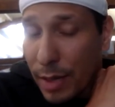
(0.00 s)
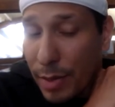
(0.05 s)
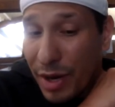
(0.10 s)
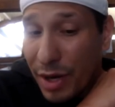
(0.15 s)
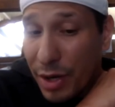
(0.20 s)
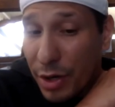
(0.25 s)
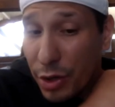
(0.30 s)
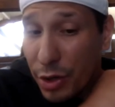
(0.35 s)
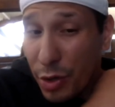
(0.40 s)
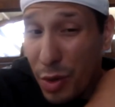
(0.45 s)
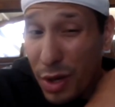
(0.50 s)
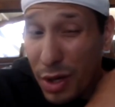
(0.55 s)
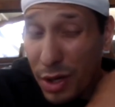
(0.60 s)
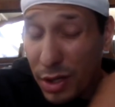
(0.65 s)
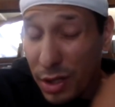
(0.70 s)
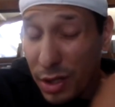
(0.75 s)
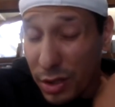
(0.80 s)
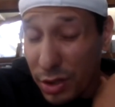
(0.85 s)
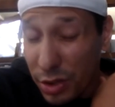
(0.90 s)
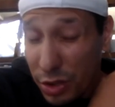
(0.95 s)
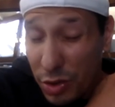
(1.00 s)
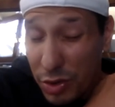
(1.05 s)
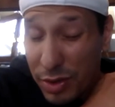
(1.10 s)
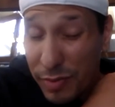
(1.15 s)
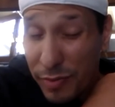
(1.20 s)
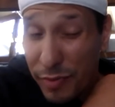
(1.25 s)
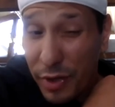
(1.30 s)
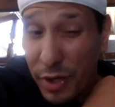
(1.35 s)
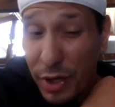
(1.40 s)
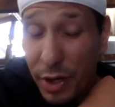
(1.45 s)
but I know you wanted to show
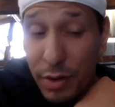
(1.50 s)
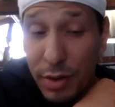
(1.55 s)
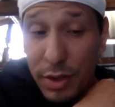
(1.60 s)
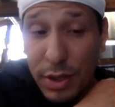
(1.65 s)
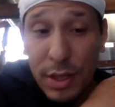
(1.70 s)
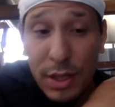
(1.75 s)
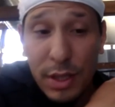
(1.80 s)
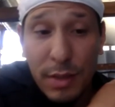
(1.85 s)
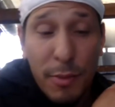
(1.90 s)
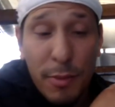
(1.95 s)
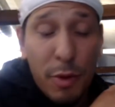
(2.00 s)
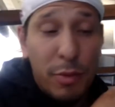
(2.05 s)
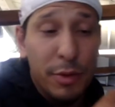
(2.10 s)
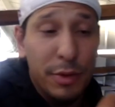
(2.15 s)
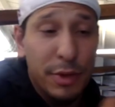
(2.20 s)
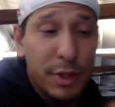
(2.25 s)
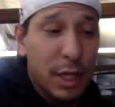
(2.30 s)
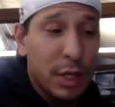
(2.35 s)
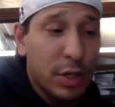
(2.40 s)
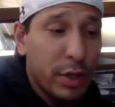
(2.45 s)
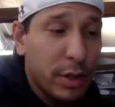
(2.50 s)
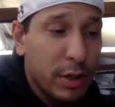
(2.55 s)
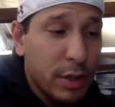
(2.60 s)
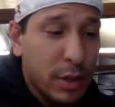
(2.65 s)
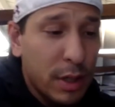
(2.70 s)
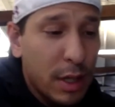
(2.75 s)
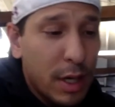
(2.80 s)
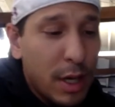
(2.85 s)
some videos on some mobilizations